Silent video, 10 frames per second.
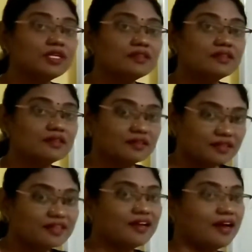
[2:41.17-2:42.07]
in
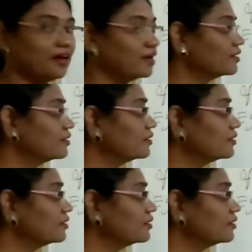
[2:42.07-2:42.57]
car.